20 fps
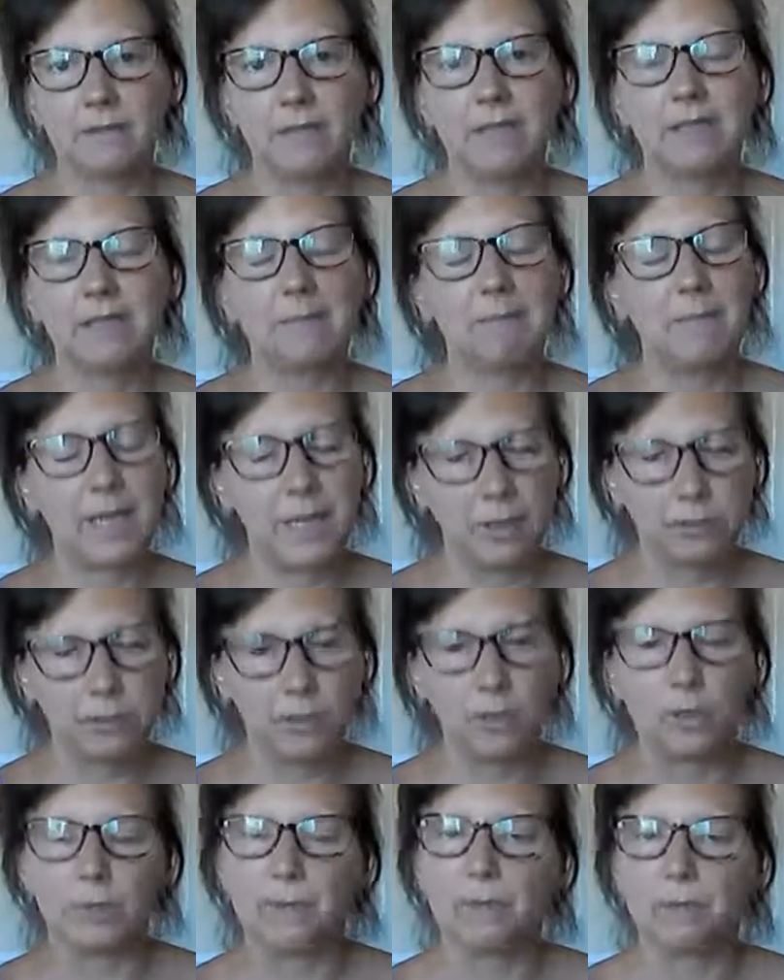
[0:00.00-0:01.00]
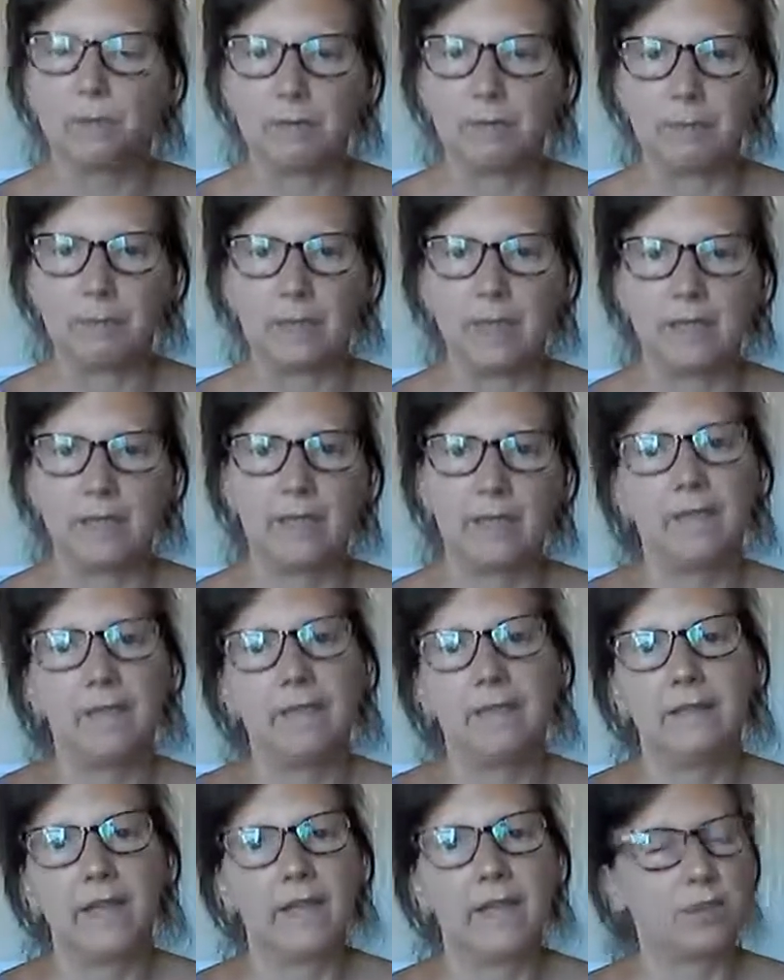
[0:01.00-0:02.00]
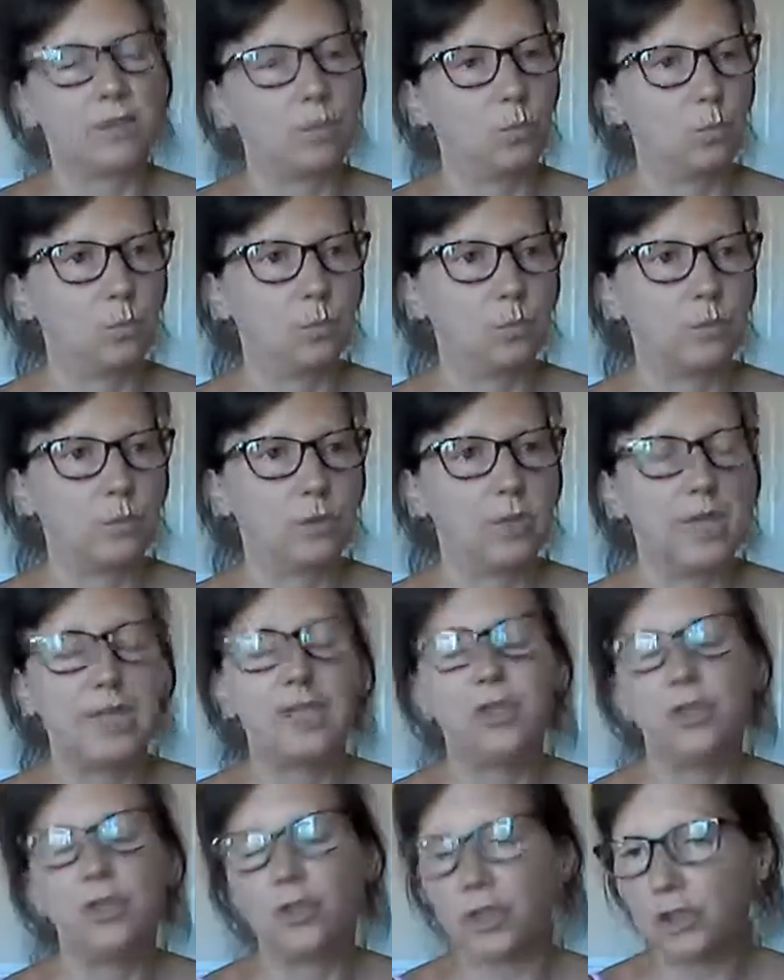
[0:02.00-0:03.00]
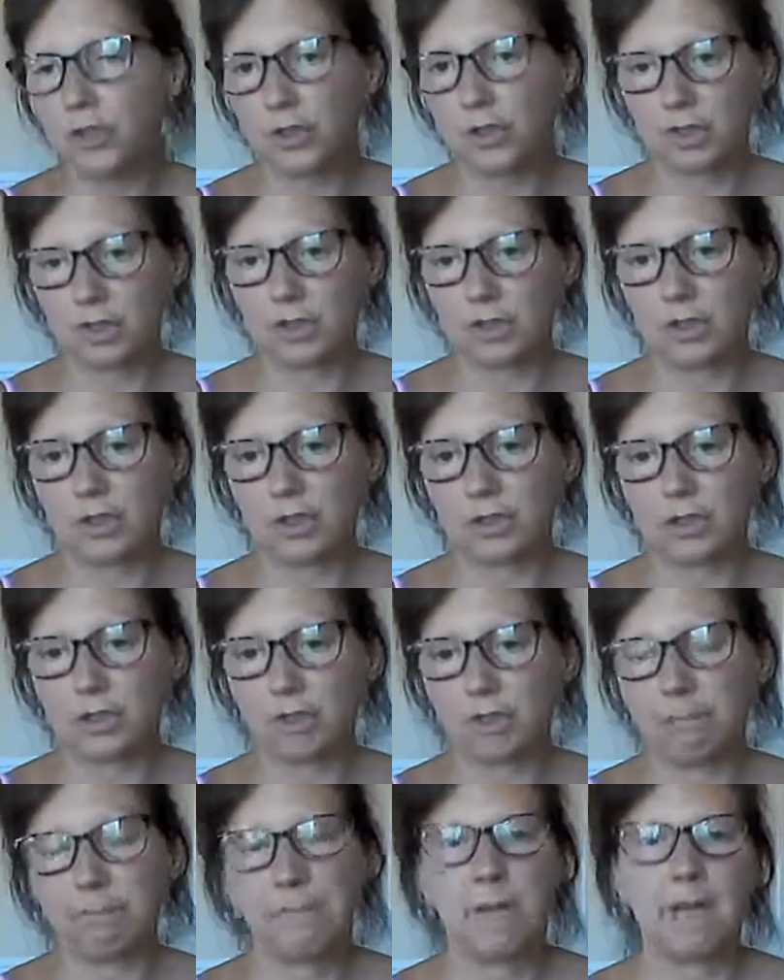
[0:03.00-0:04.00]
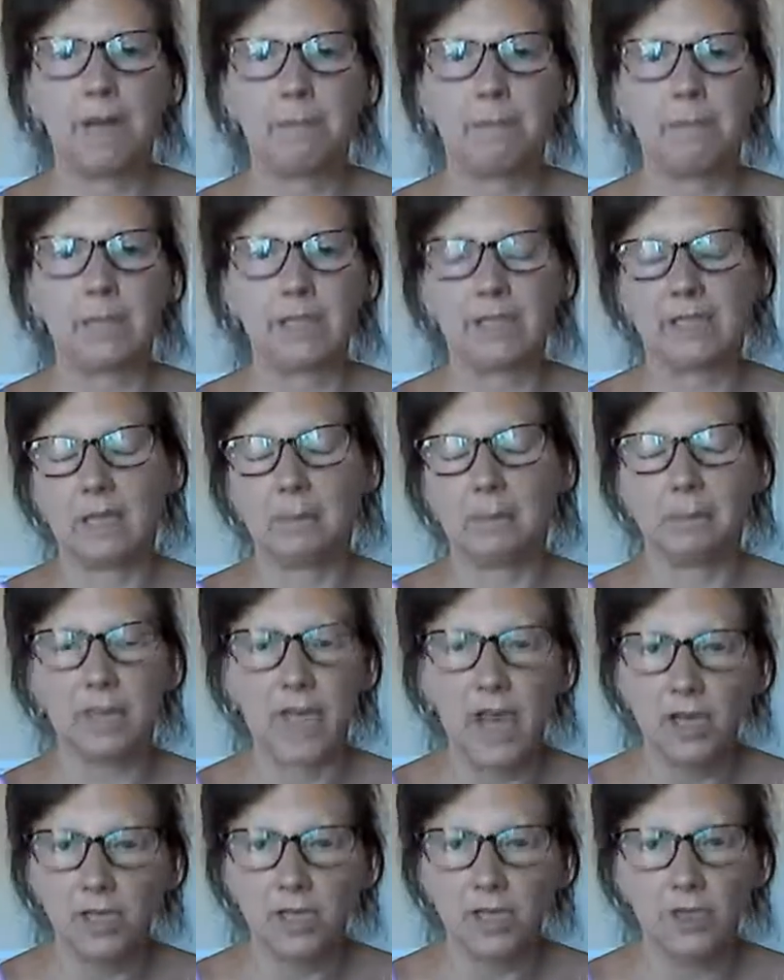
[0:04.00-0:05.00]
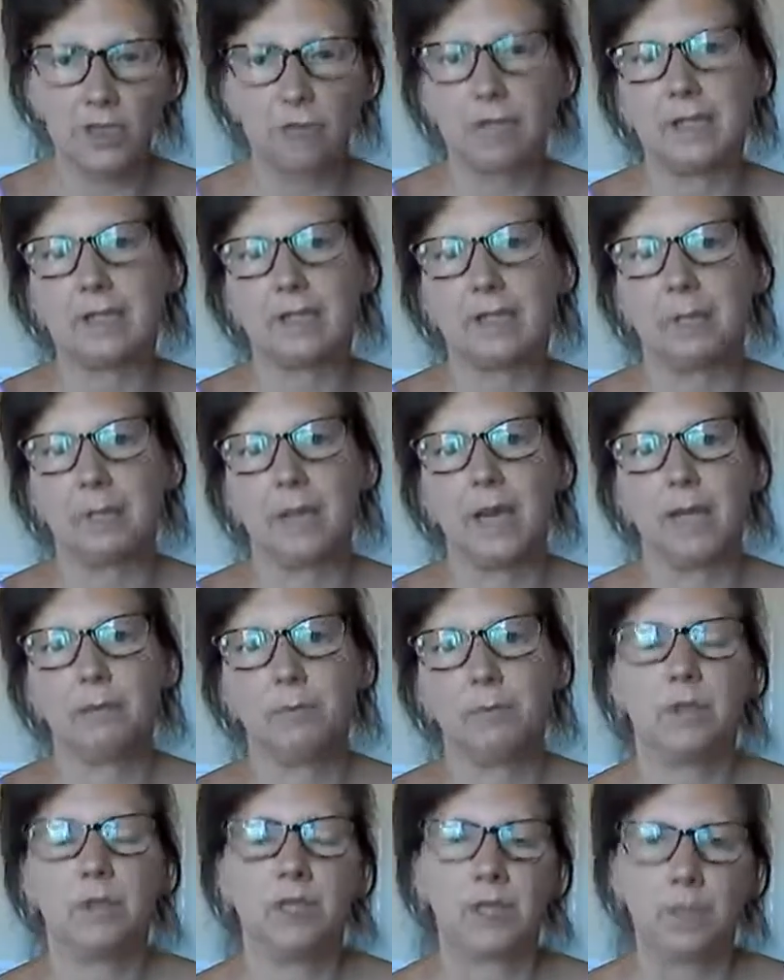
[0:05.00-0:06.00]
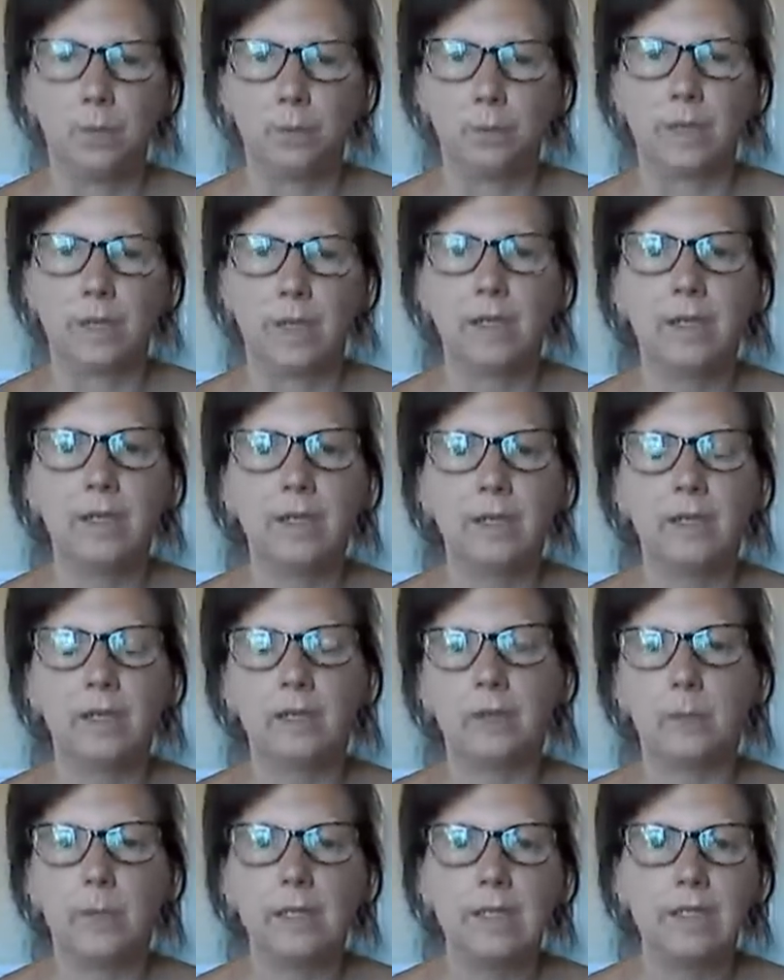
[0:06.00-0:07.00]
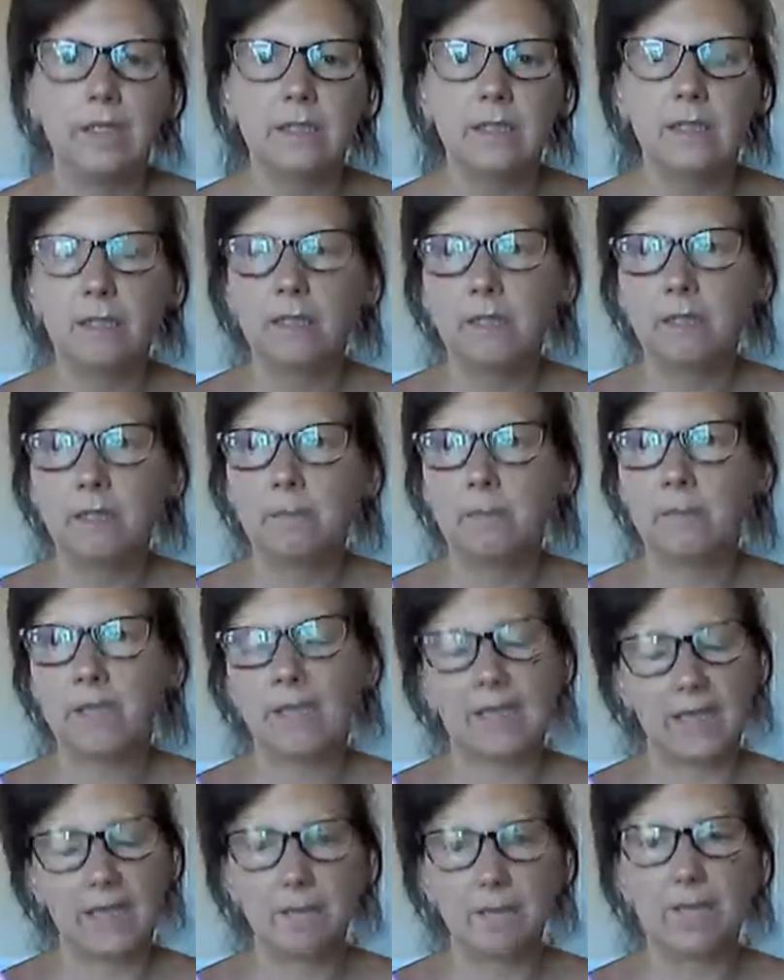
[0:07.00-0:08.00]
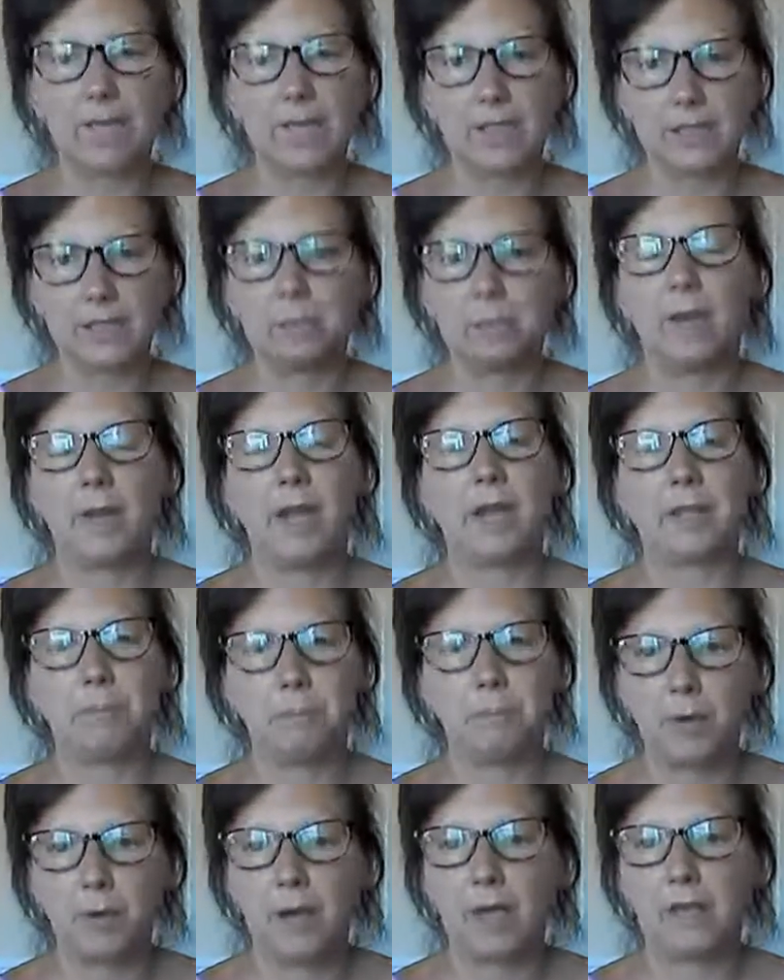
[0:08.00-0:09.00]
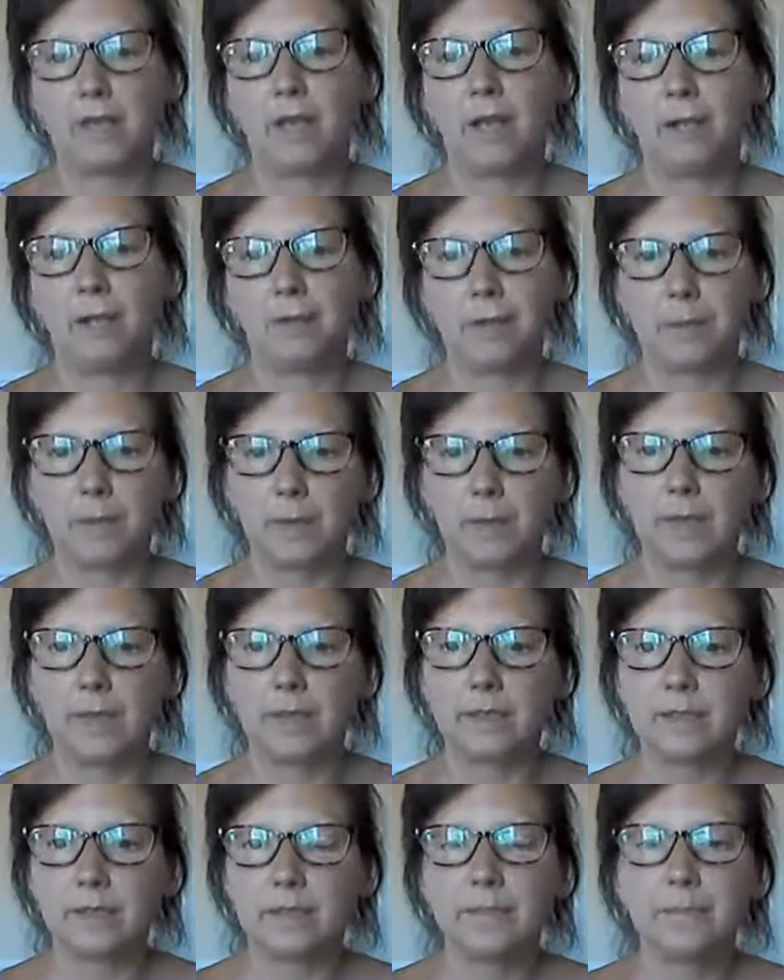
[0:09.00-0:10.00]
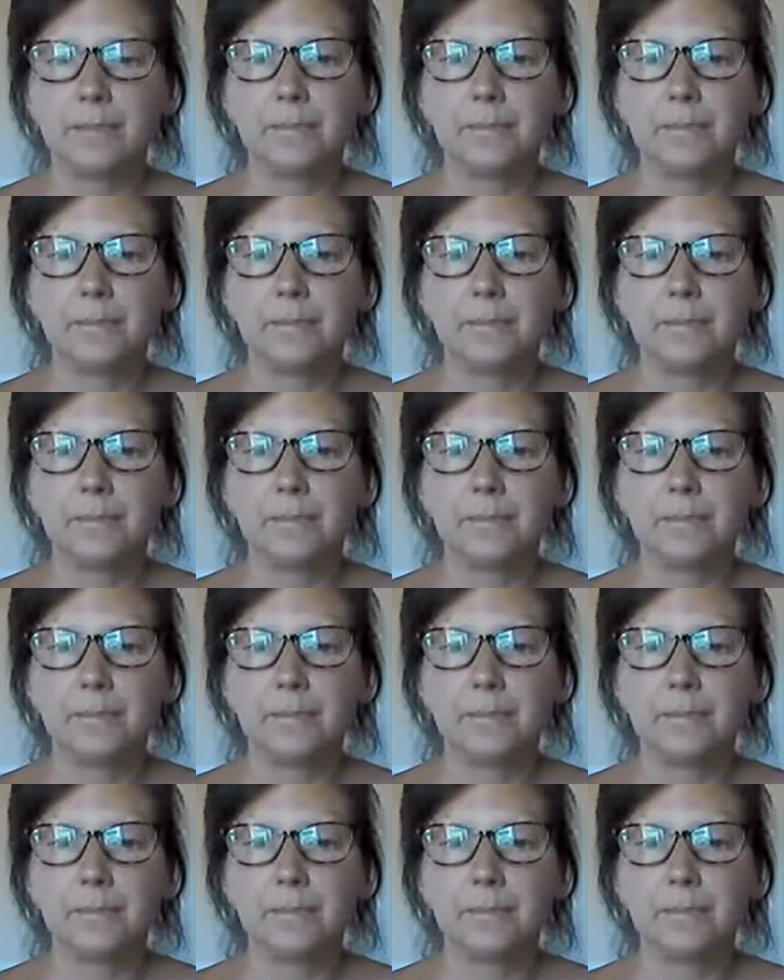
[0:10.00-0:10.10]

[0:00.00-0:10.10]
You can make your own gluten-free bread. That tastes just, may not be the same texture as the bread with the gluten in the wheat, but you can make some nice bread, healthy bread.